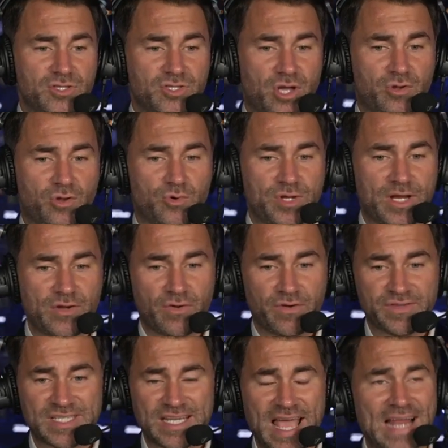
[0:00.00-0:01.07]
Joe Caldina
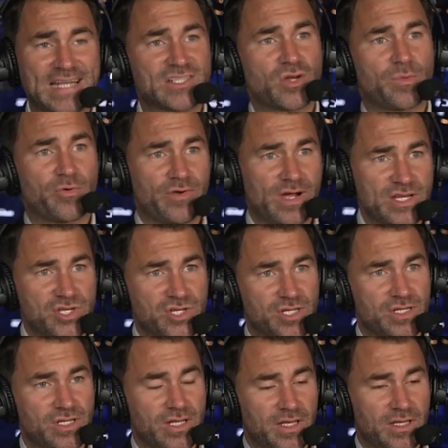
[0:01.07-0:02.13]
obviously had his
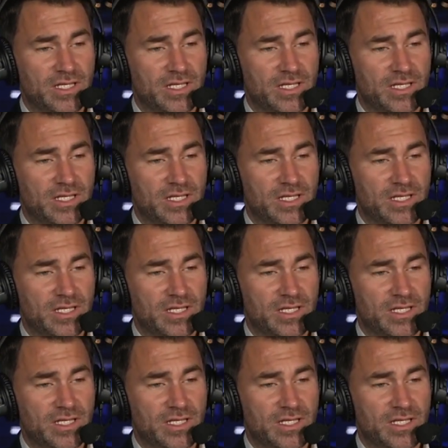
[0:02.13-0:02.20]
operation.